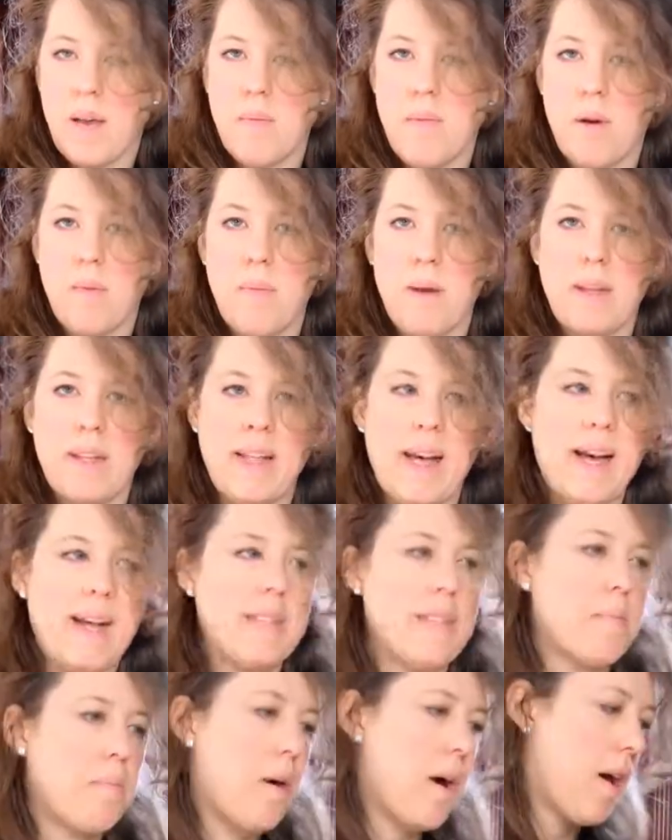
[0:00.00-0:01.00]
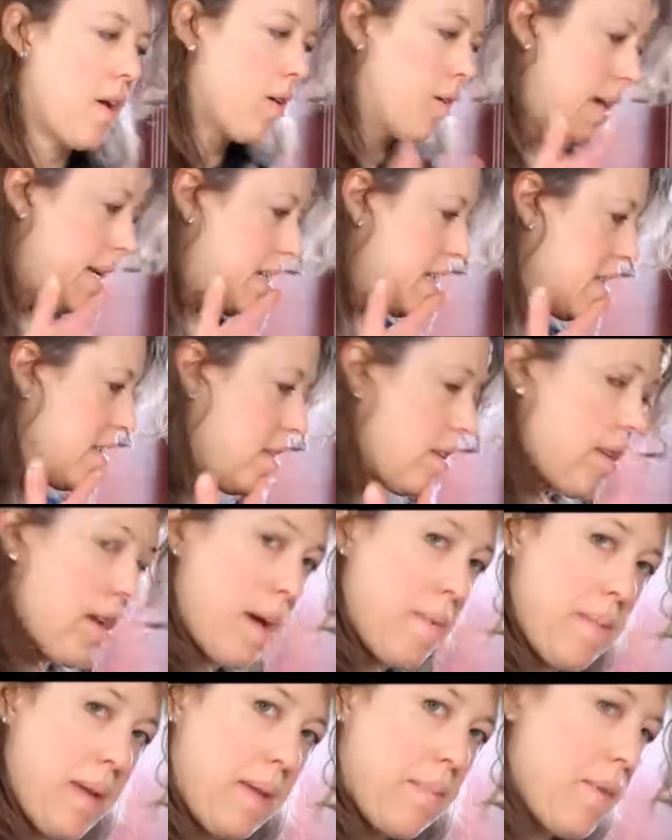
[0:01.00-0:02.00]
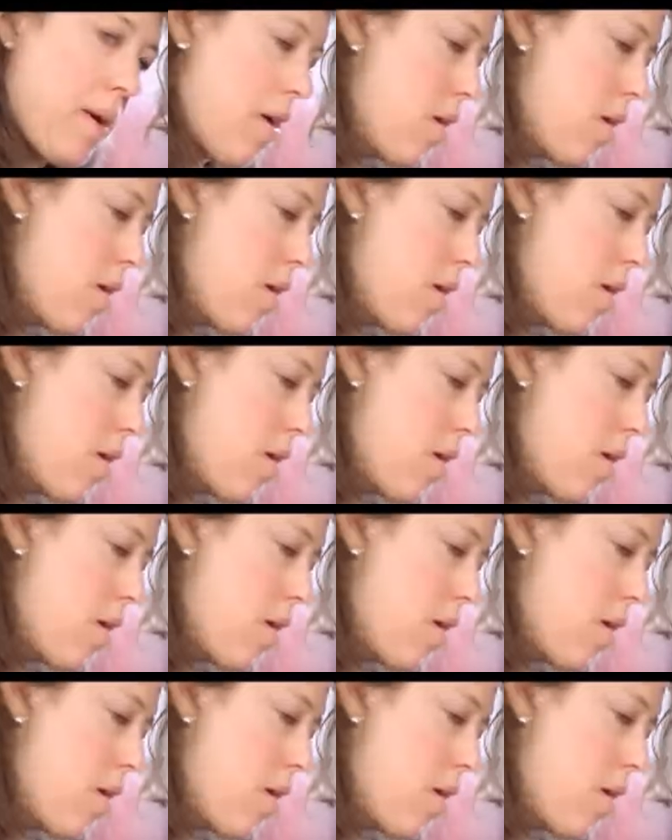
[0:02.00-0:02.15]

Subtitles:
on my last bottle. I make my